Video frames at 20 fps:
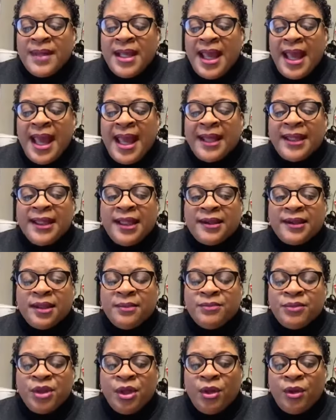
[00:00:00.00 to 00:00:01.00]
and let them
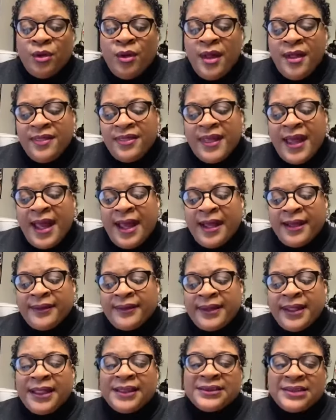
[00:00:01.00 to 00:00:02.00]
know that
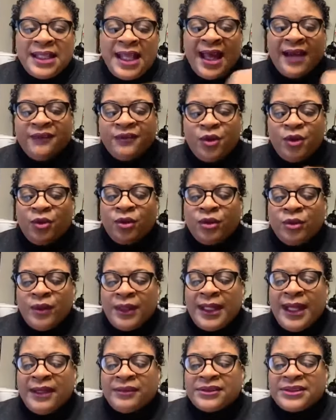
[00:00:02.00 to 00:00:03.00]
there's life going on
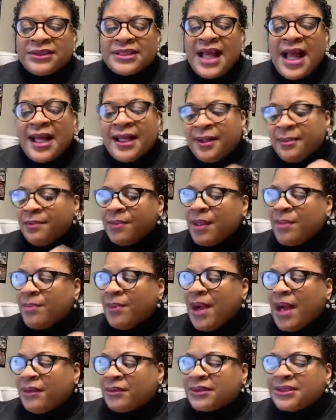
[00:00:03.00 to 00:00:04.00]
outside and people
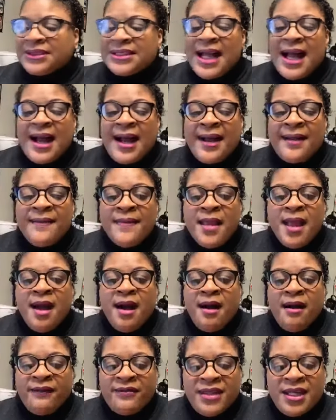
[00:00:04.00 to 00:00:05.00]
outside
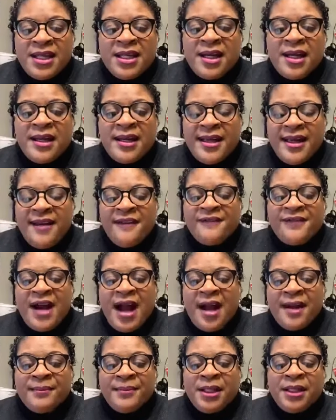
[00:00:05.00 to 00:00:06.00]
of their
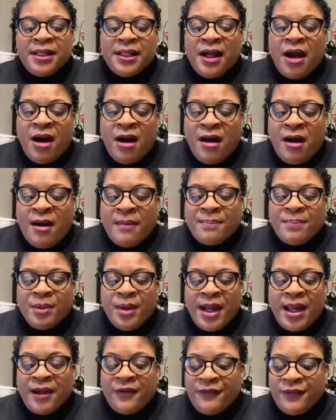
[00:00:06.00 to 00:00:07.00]
environment are
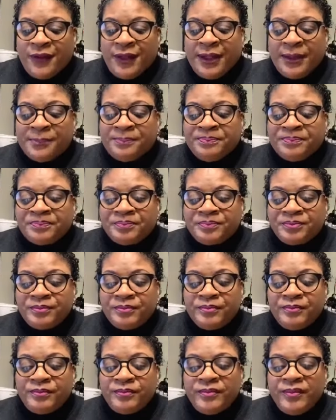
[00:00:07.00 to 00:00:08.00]
praying for them.
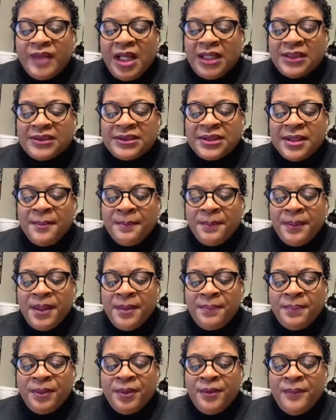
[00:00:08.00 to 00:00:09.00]
Some
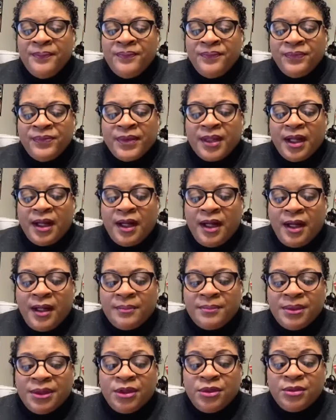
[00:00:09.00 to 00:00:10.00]
people uh, be
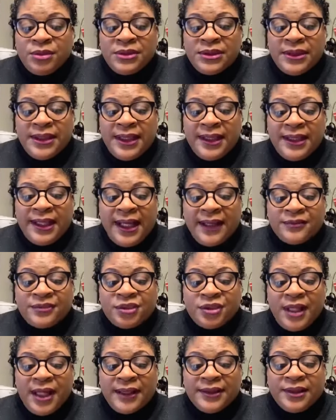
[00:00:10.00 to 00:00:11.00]
losing their life
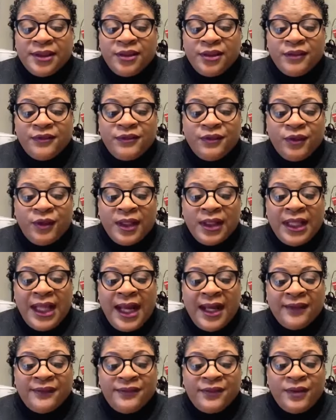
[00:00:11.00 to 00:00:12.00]
trying to look for a
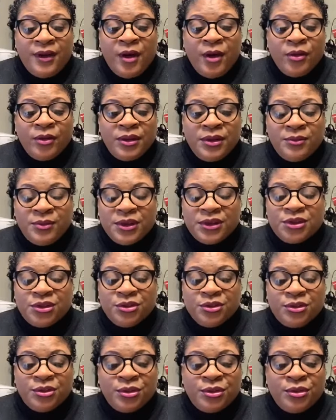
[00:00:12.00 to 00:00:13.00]
life. Only what you
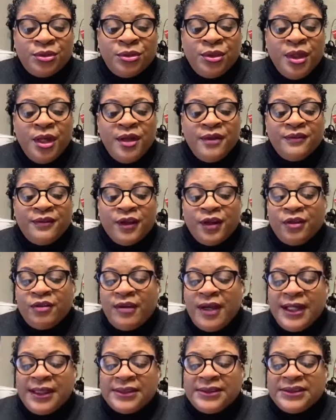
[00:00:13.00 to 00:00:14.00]
do for
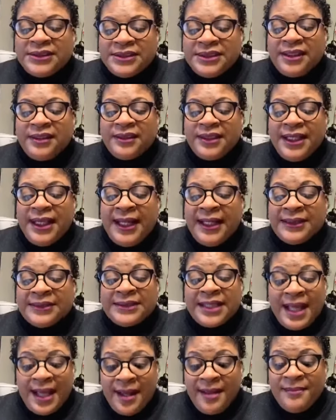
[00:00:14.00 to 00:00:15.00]
Christ shall last.
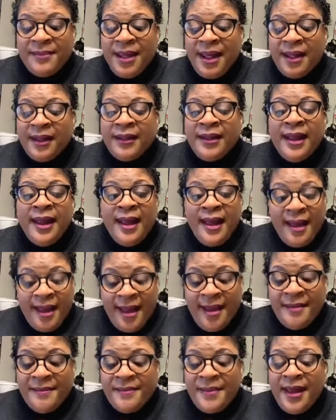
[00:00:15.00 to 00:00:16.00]
Amen.
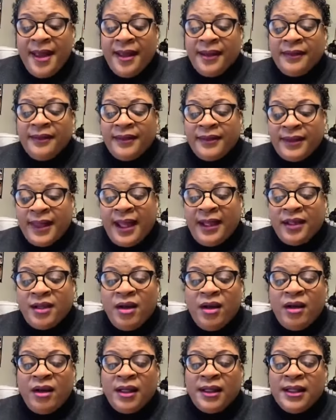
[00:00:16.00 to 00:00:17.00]
Amen. Thank
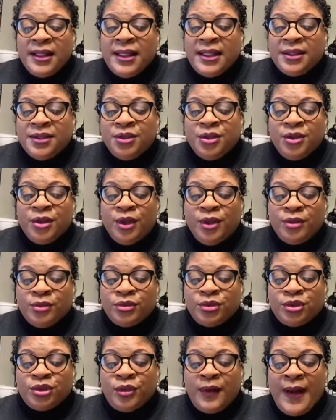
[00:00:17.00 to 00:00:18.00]
God. You know,
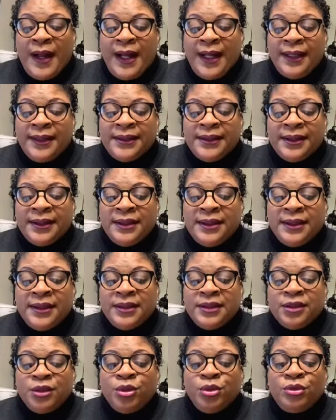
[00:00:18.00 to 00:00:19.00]
trying to
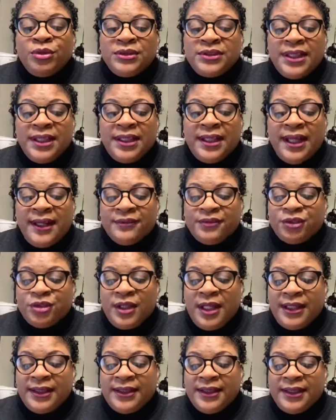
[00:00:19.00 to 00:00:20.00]
lose their life,
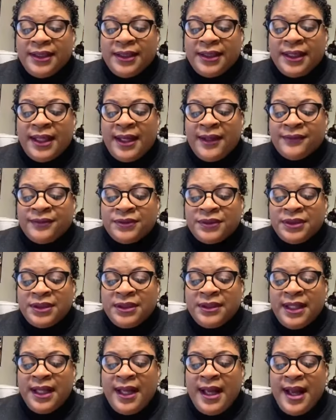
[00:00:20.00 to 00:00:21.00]
trying to get a life. See
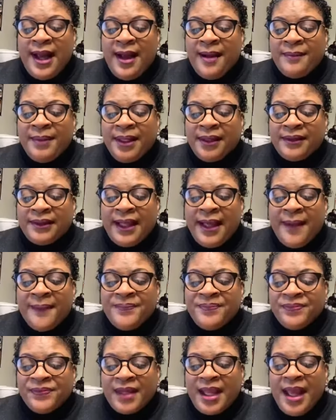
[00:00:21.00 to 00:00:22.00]
that? How about that?
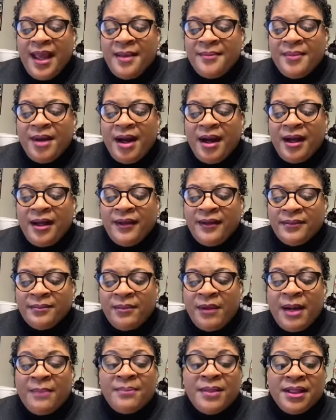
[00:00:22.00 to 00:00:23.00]
Hey, mom, my
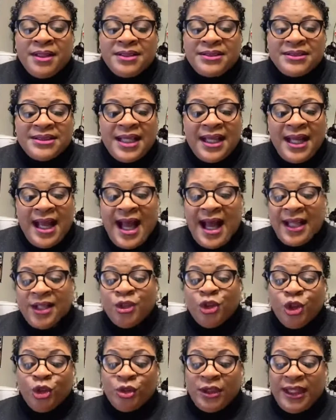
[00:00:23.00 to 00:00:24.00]
mother said, I
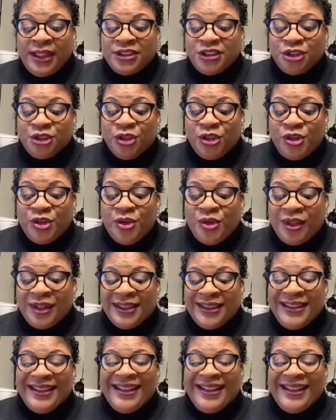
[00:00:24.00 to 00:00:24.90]
know that's your calling.